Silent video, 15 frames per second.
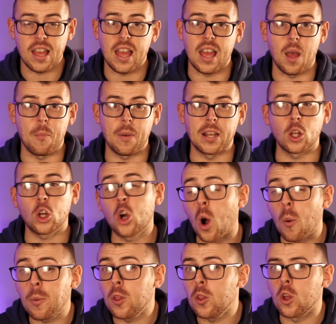and a
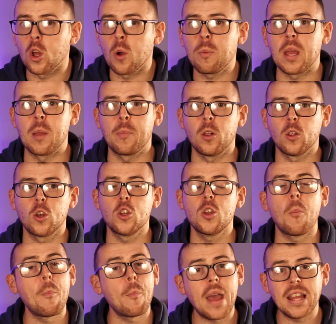couple of other people who you
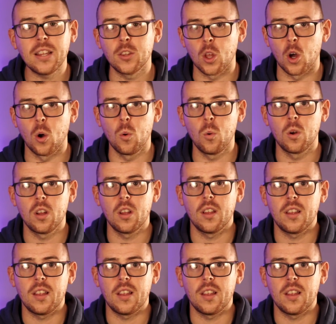might know